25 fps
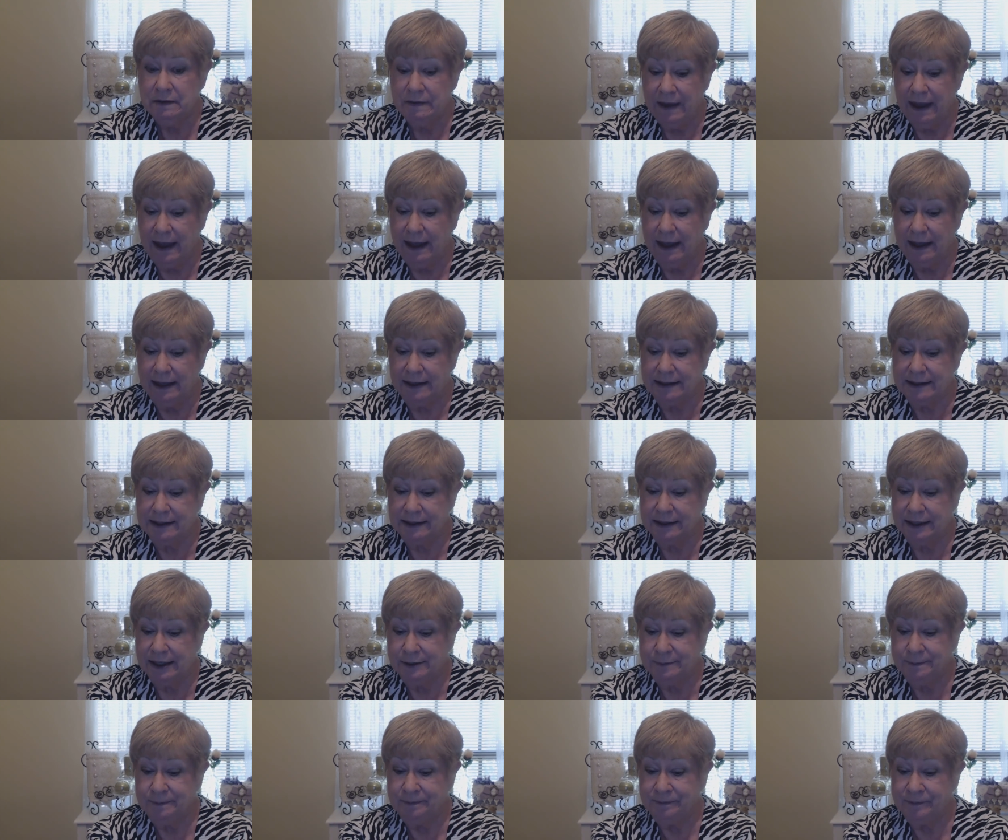that
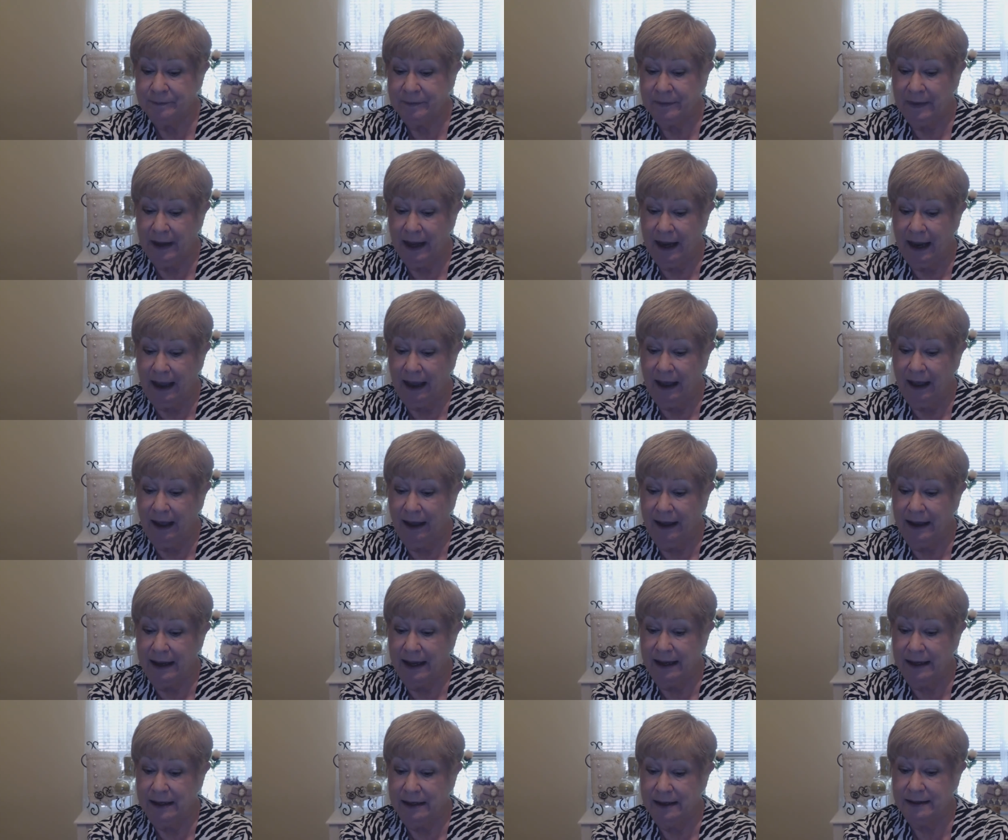um,
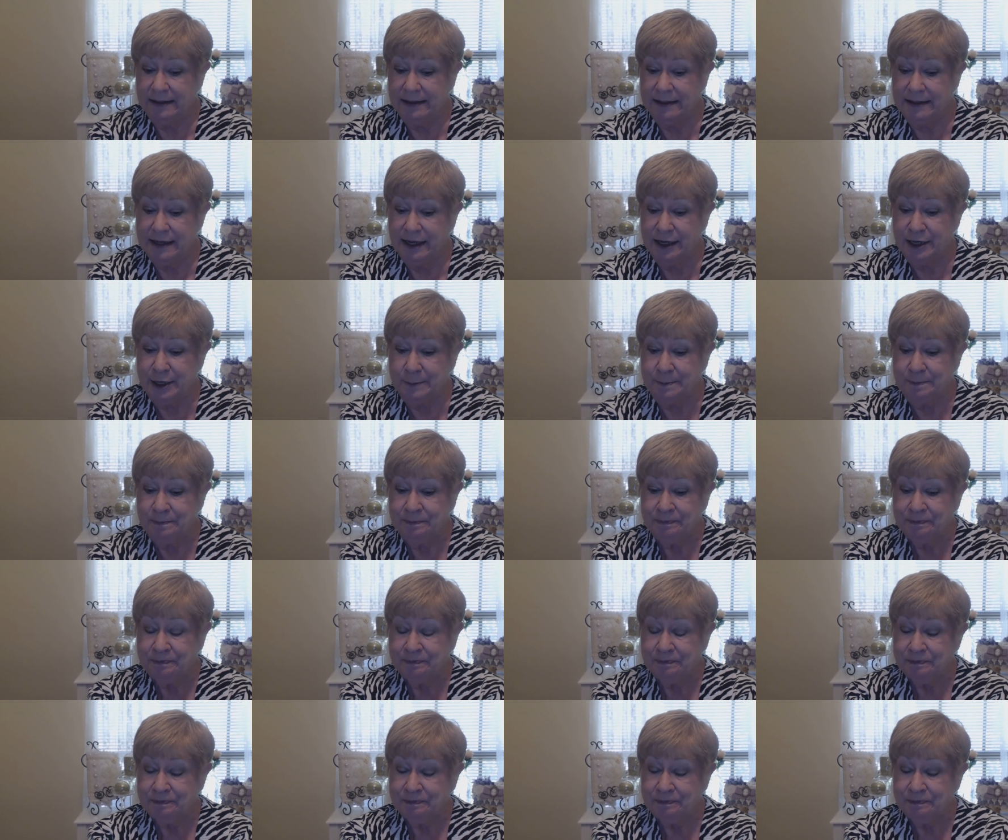I had um,